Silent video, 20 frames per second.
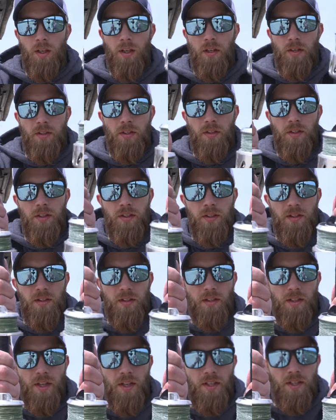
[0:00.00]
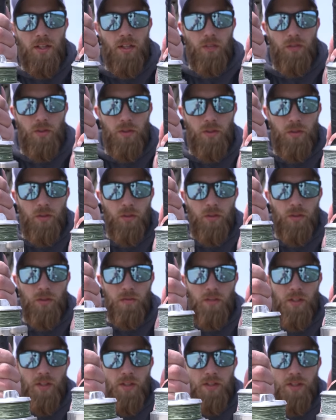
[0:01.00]
So this is the size difference between a
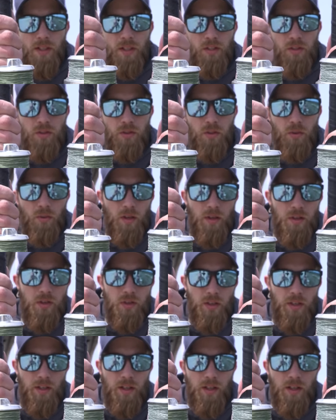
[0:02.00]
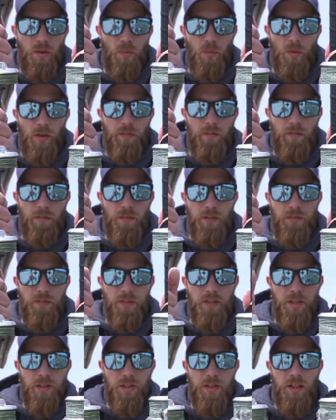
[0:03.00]
VSX 200 and a
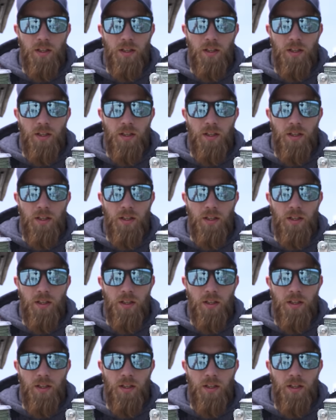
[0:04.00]
150.